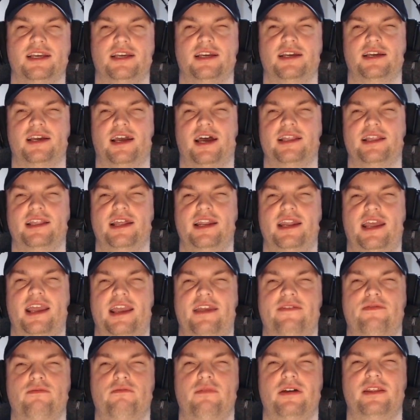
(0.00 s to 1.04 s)
and then
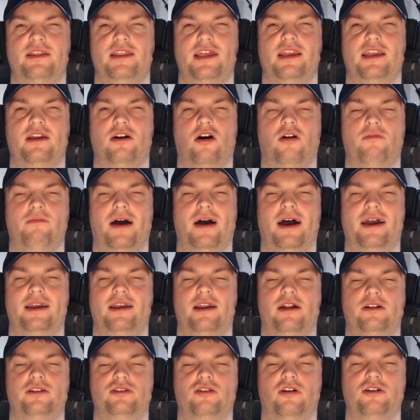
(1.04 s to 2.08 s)
even with the combat,
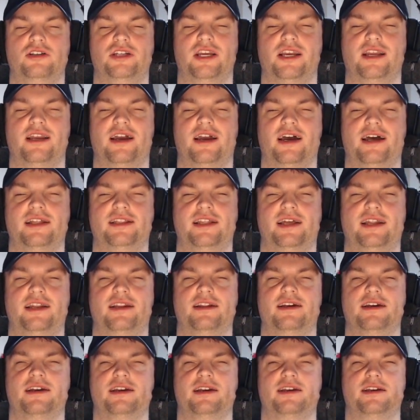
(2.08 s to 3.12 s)
dodging and then
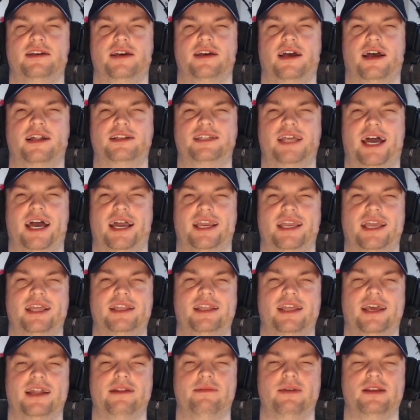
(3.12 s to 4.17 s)
attacking
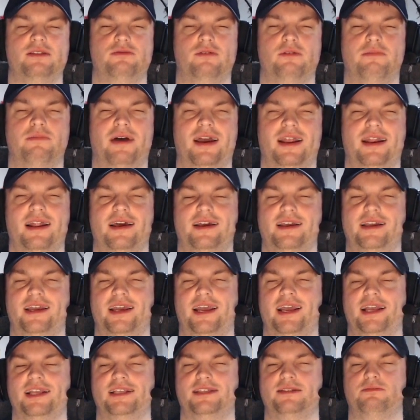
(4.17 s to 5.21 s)
the enemies with melee
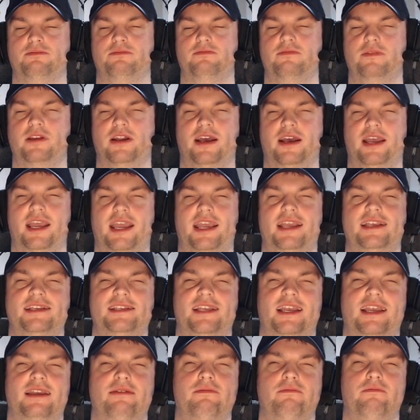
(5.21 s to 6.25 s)
is,
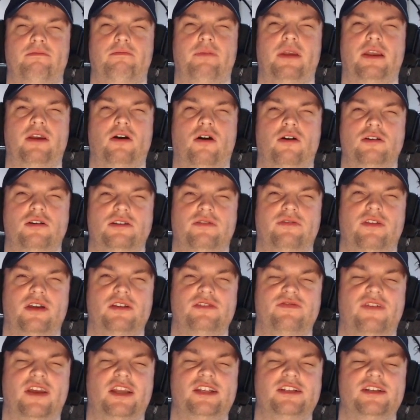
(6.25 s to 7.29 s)
easy because of those
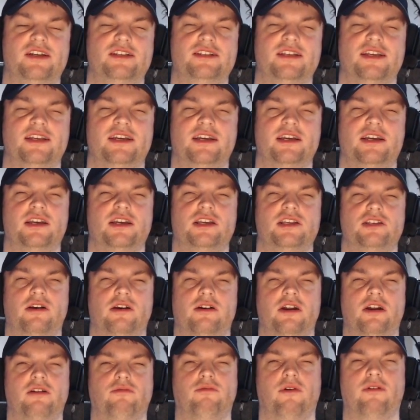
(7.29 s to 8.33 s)
features. So I'm
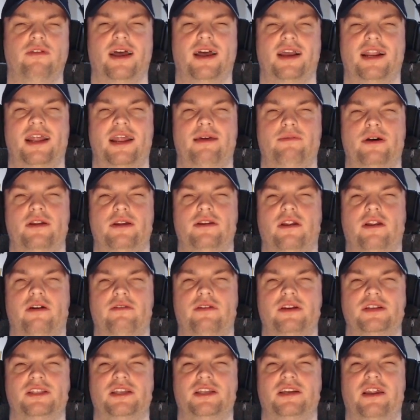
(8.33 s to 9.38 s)
going to roll that clip and
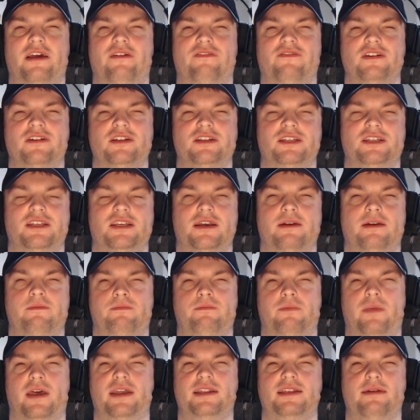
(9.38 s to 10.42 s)
notice the difference
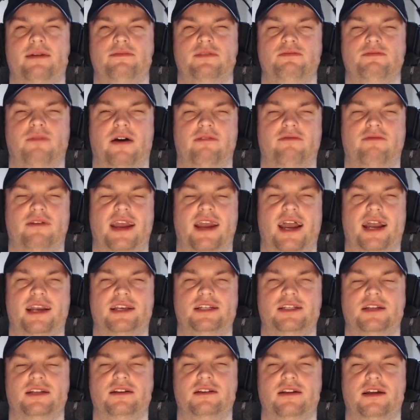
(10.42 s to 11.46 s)
in terms of my
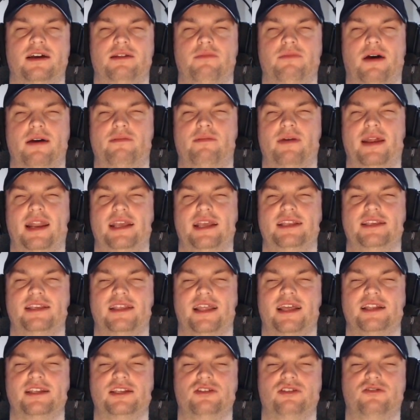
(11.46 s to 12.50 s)
reaction and my ability to
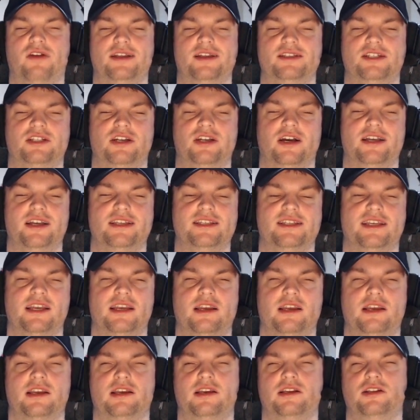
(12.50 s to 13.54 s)
then strategize
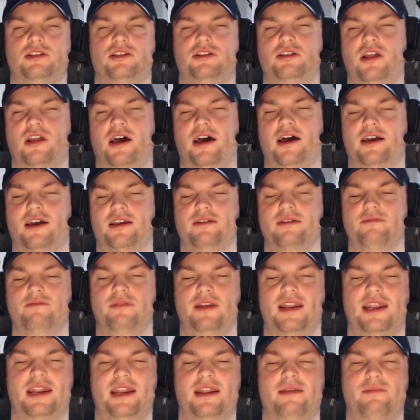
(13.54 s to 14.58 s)

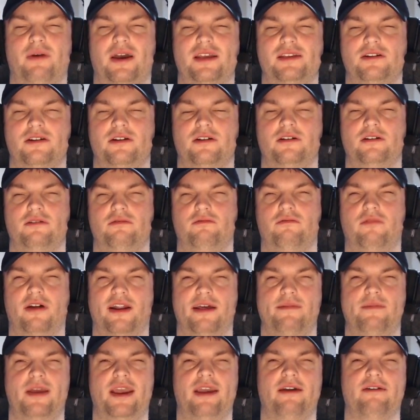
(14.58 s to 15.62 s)
completely based on what
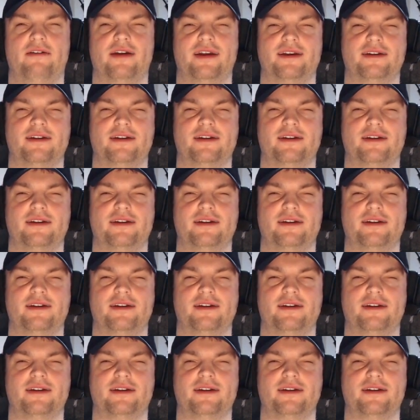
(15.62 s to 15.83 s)
I'm hearing.